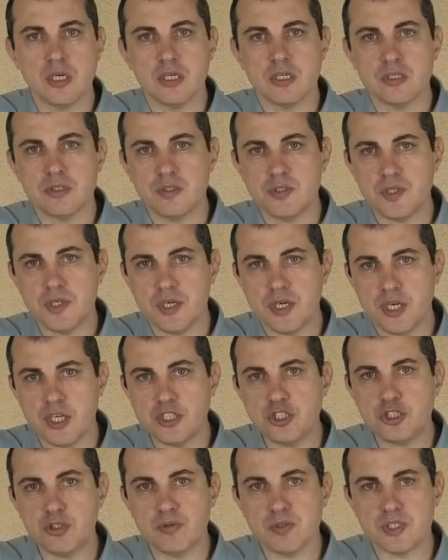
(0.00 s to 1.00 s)
The
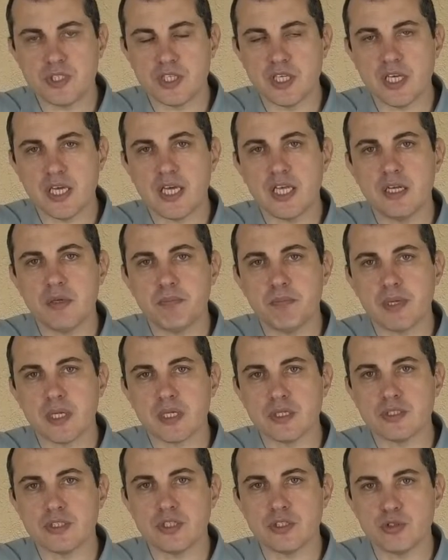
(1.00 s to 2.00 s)
issue is the
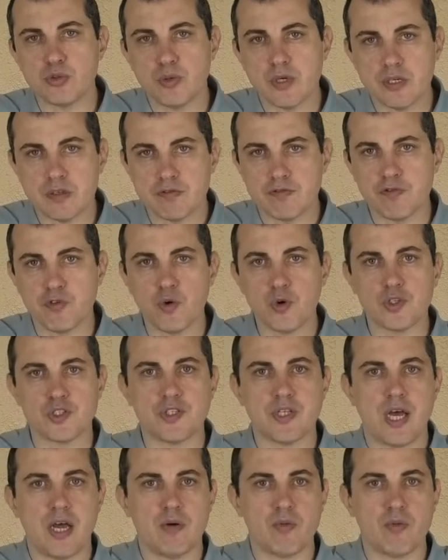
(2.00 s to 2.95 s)
inability to enforce that